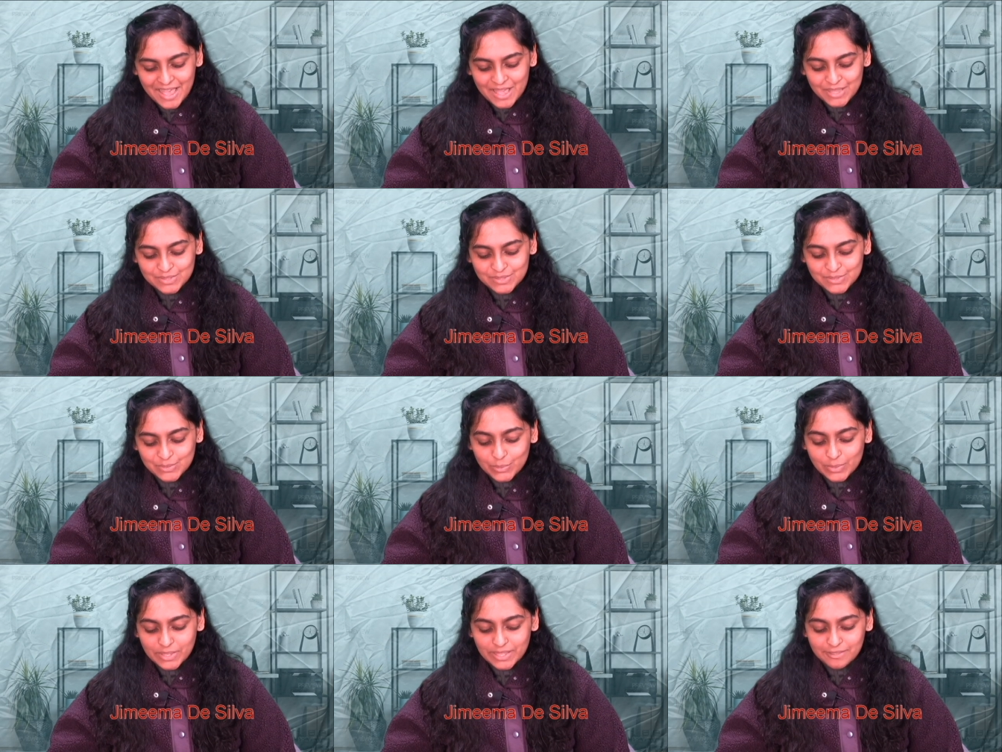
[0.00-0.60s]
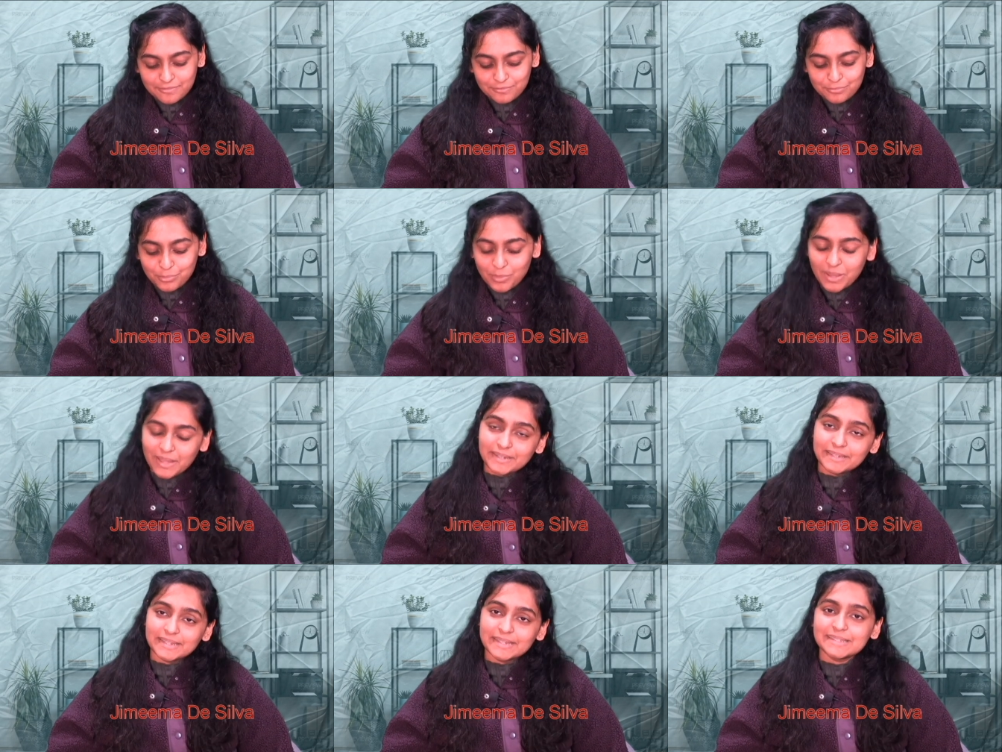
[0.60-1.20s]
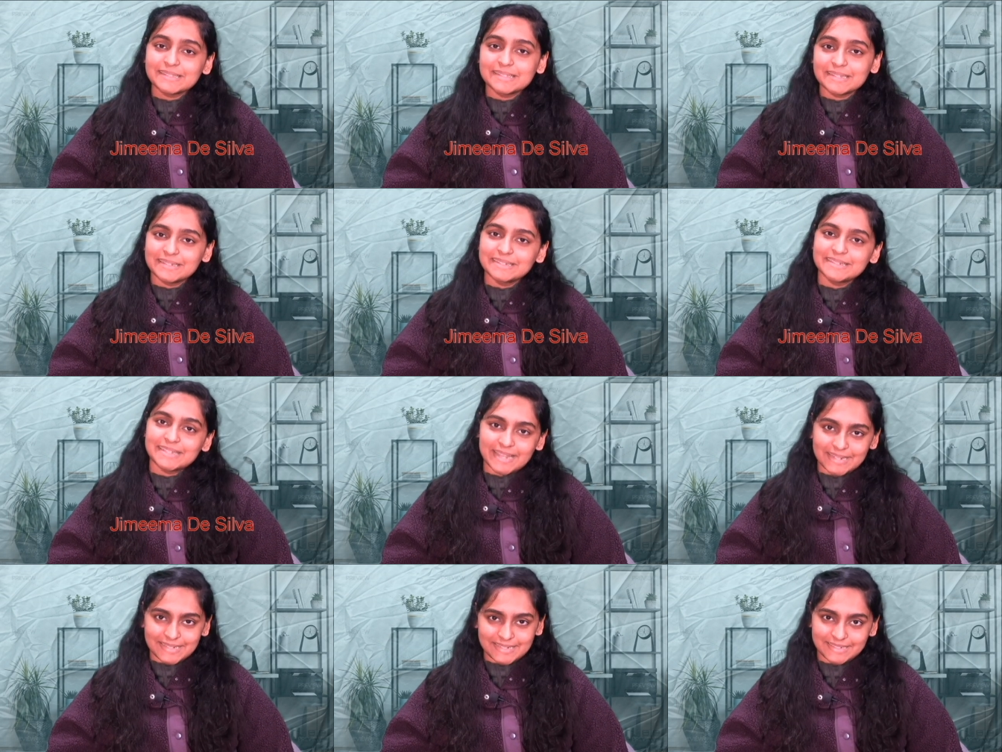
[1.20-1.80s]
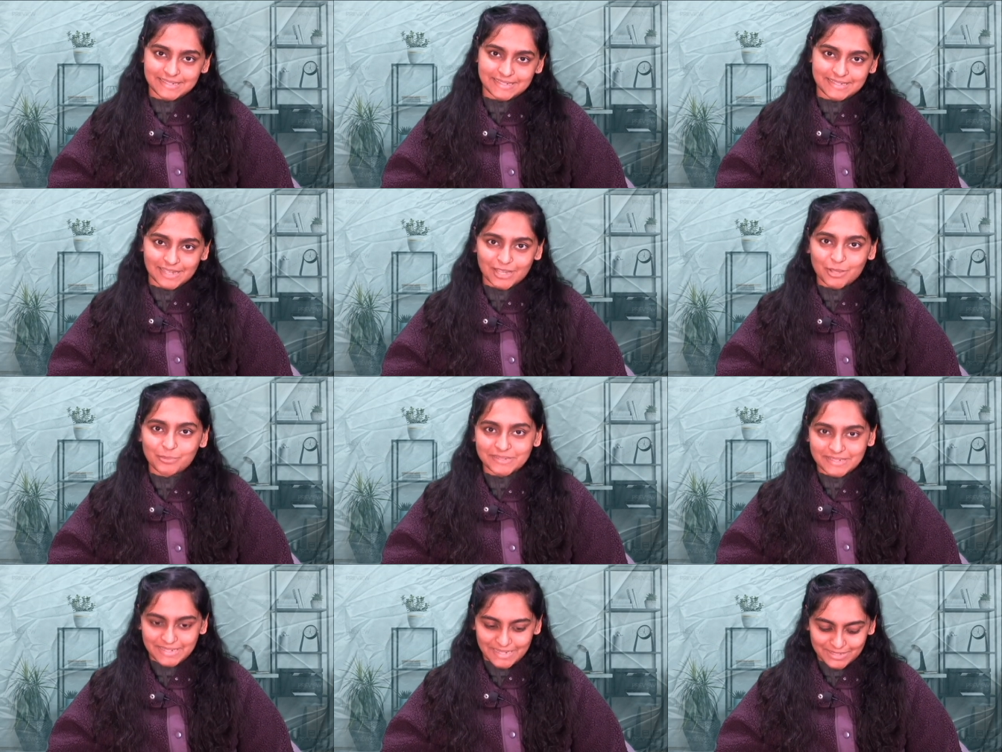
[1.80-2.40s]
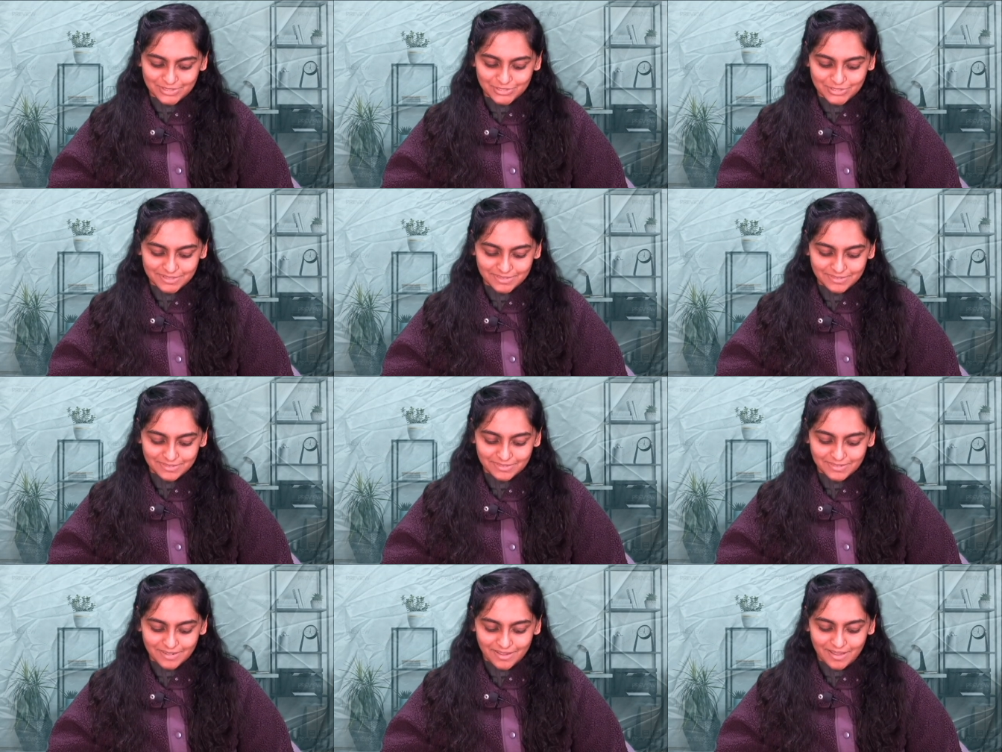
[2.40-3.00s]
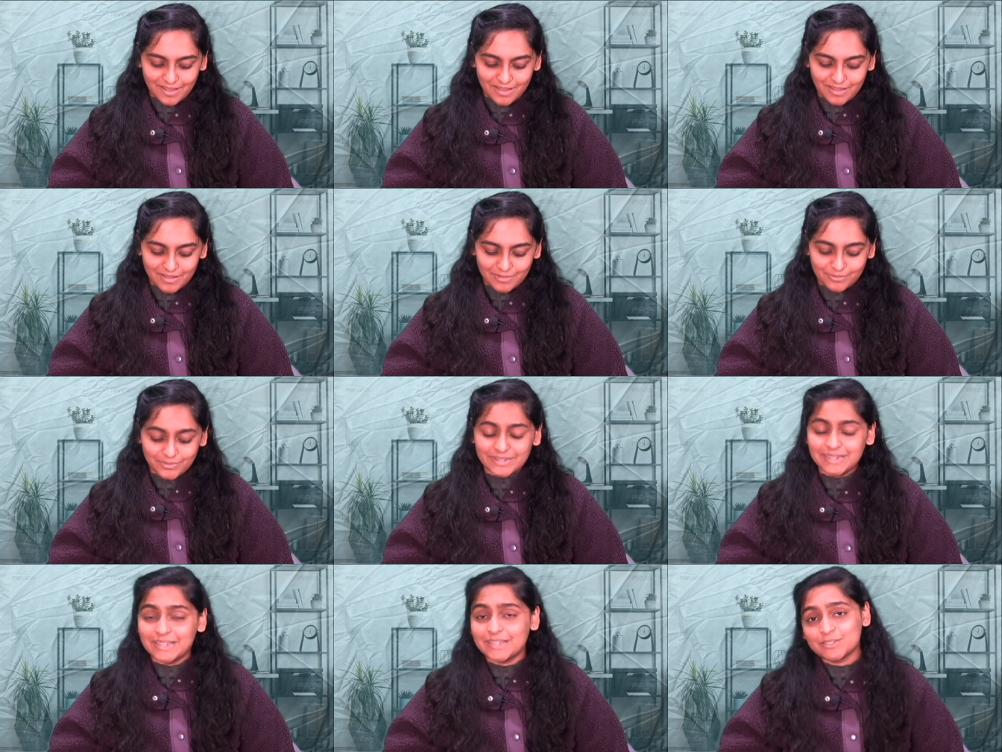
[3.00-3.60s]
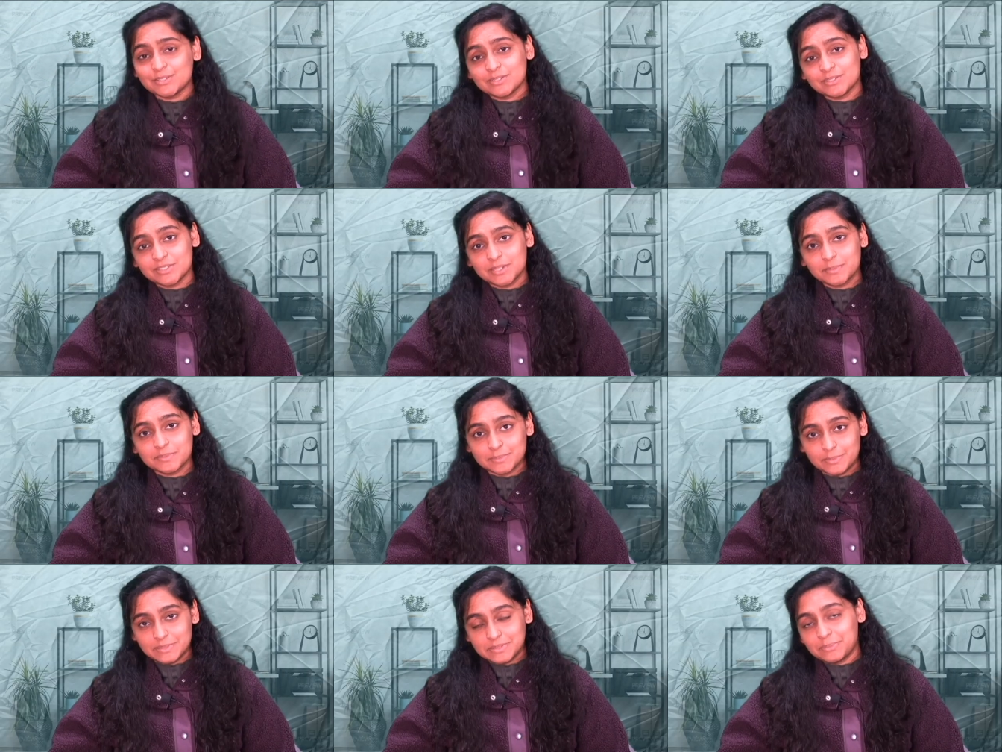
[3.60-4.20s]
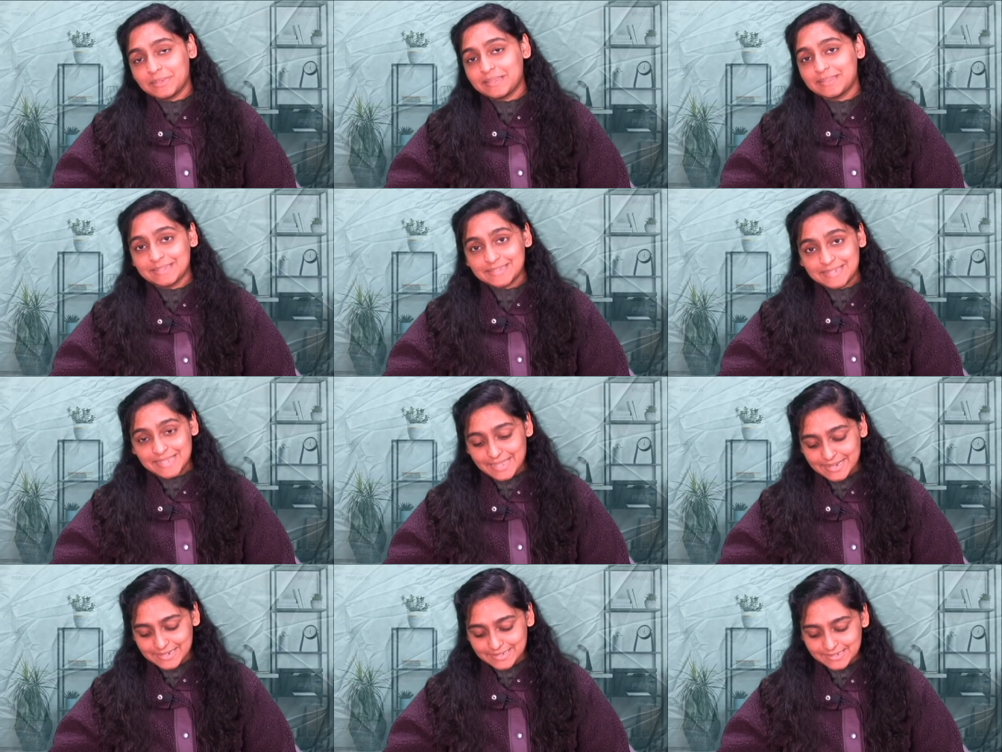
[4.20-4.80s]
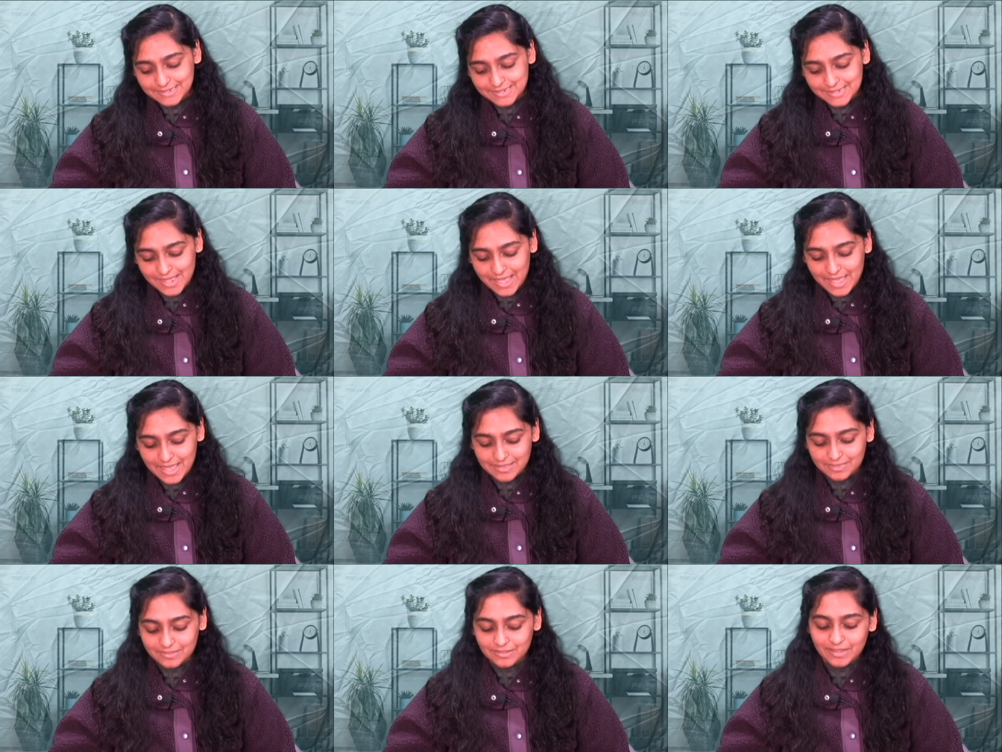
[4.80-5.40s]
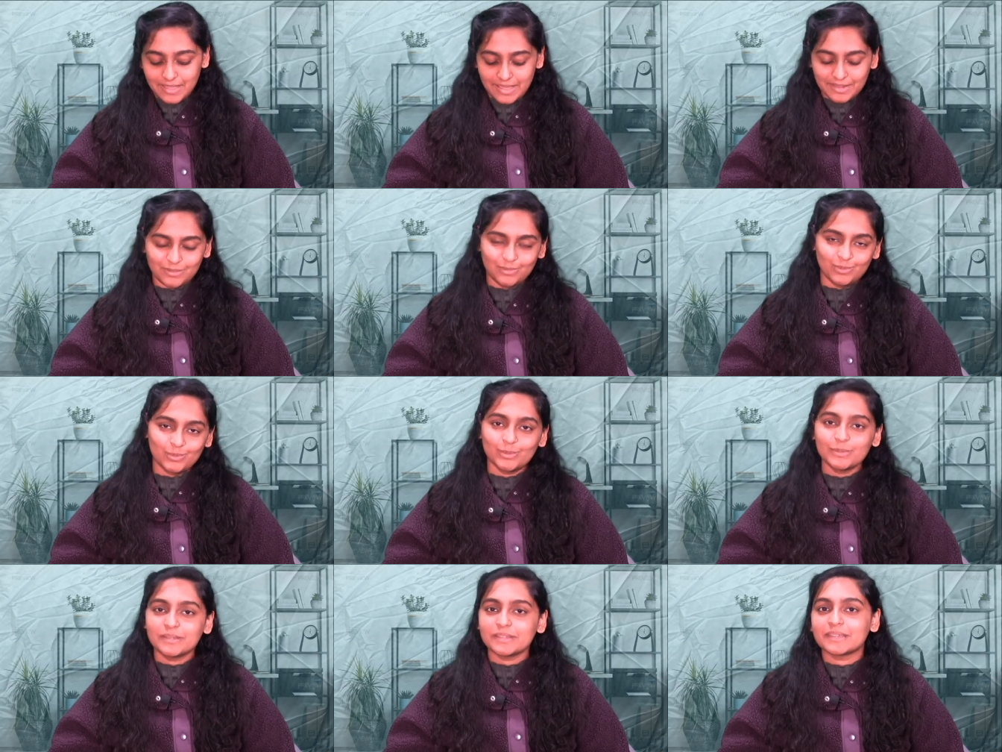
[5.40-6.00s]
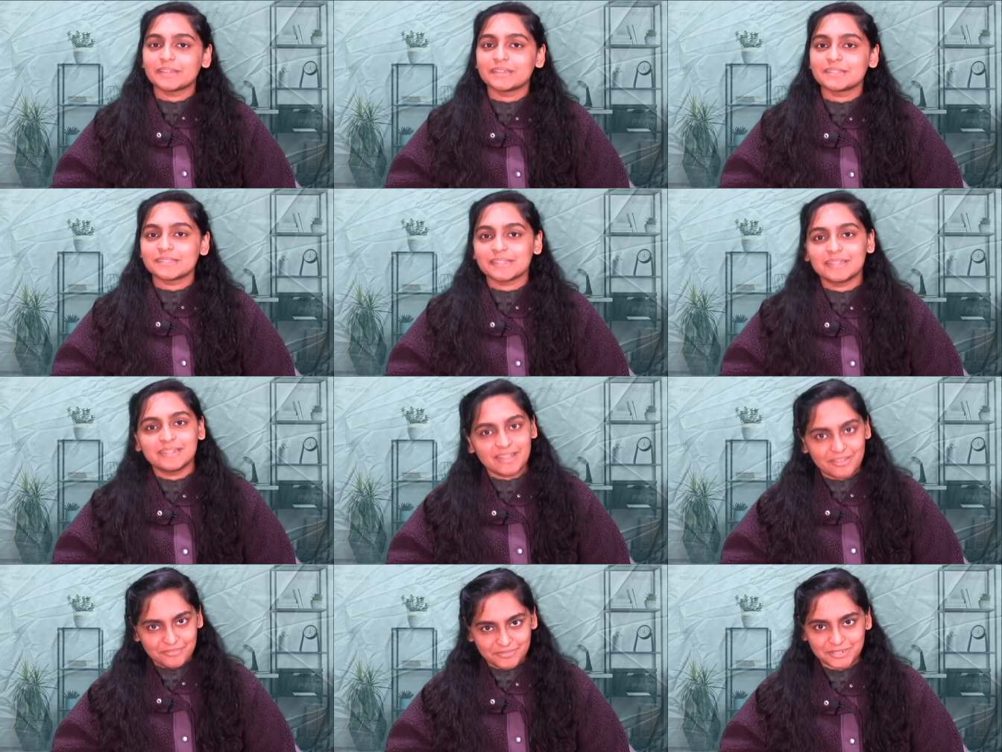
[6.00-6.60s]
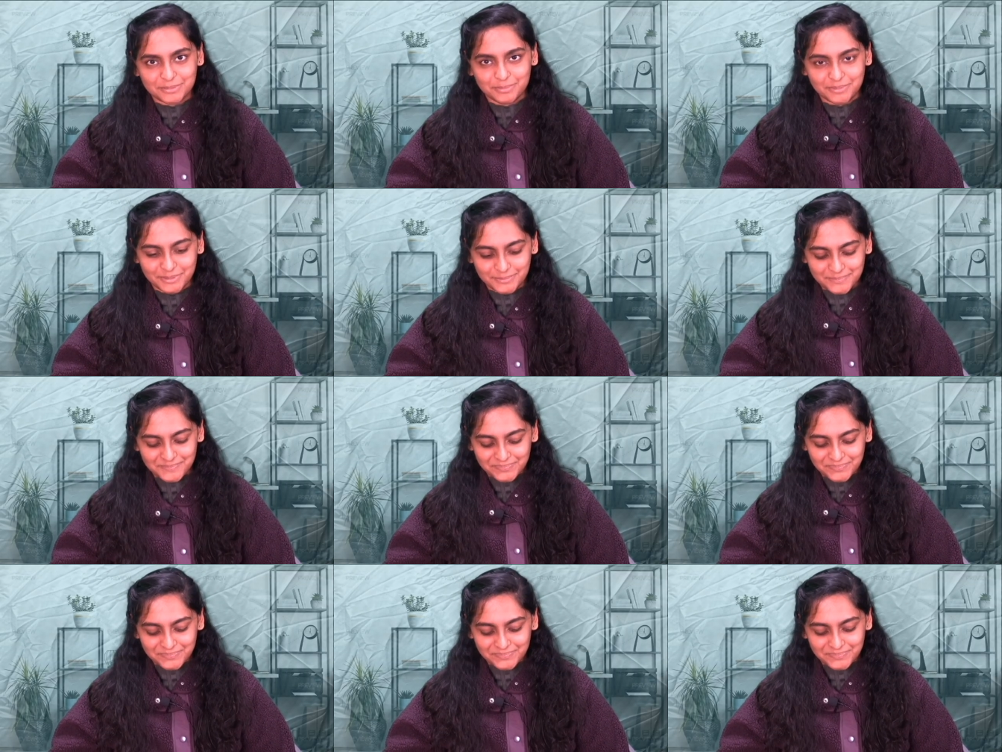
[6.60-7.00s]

So if one is in a tenanted accommodation, relationships between the tenant and the landlord is inevitable.